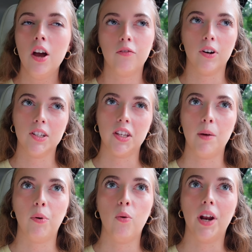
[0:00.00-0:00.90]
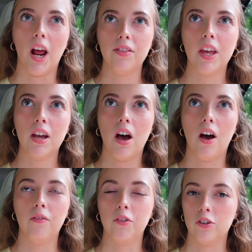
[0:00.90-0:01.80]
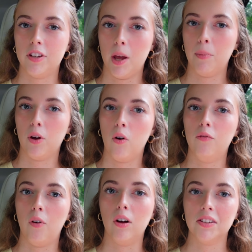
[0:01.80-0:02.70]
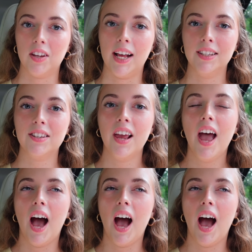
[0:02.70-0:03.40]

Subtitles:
For example, when I think of your typical fall scents,